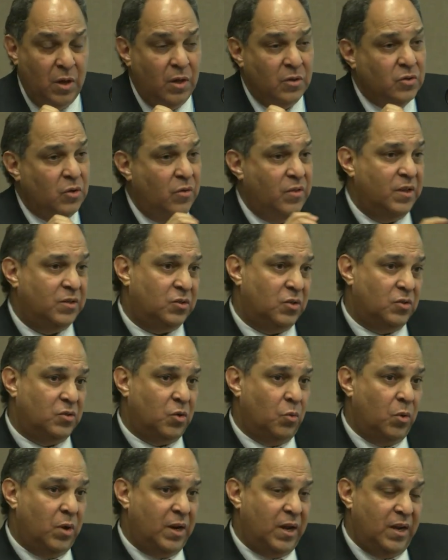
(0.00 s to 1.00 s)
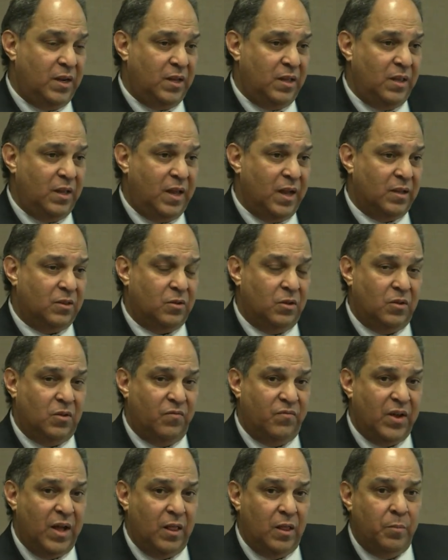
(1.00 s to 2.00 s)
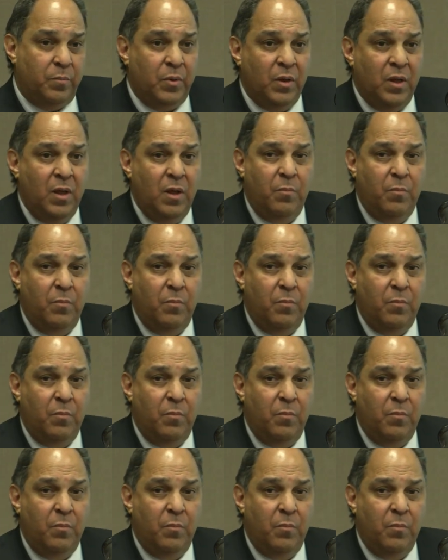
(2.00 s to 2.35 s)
So this is the one I didn't get to develop,